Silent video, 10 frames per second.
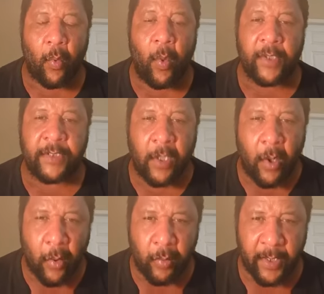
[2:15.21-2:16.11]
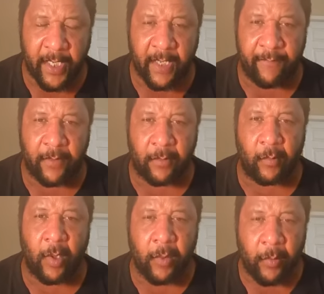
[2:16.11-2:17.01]
was the only heaven
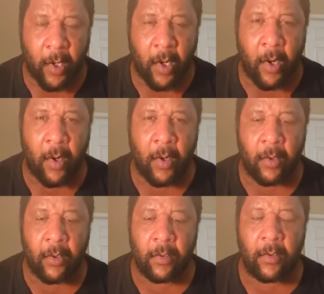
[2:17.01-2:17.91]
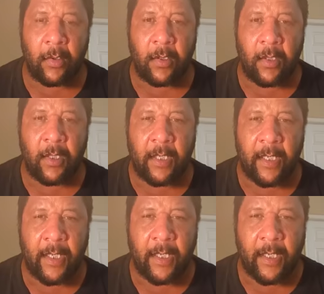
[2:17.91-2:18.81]
when we were all
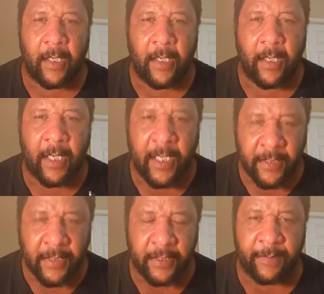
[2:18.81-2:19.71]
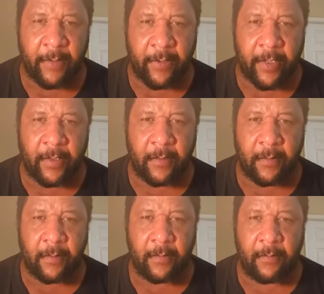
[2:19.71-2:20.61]
in the spirit
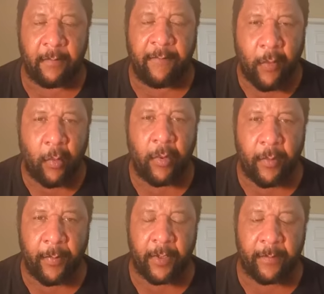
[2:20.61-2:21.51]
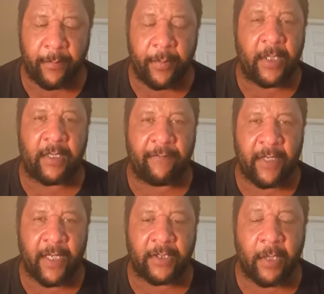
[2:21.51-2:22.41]
before we were put, put in the
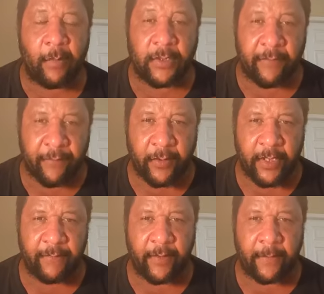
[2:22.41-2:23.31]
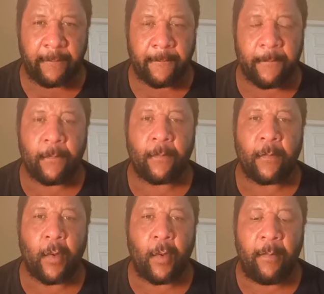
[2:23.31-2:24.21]
flesh. It was the first heaven.
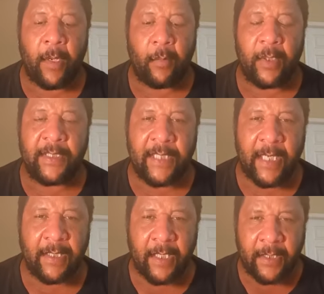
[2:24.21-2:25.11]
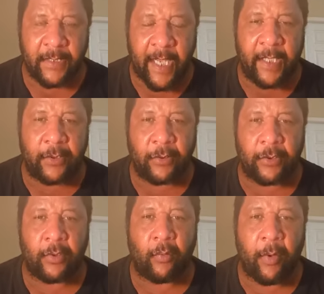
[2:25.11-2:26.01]
But when Satan and his
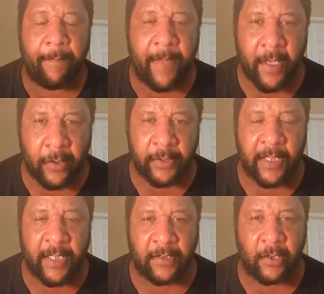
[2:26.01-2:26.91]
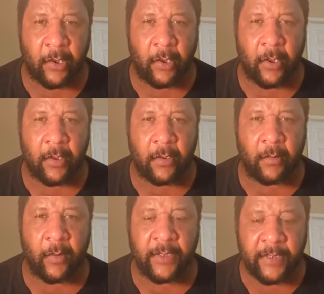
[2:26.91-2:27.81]
angels rebelled against the Lord,
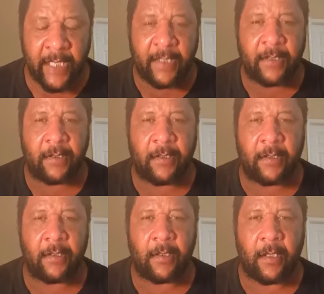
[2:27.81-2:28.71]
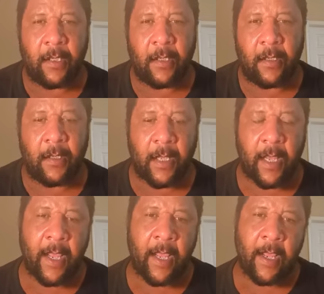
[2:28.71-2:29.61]
when Satan
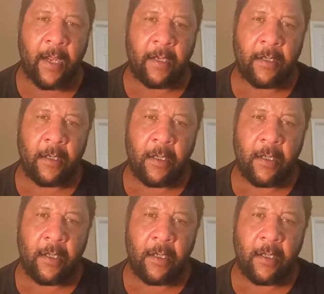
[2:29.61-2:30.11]
and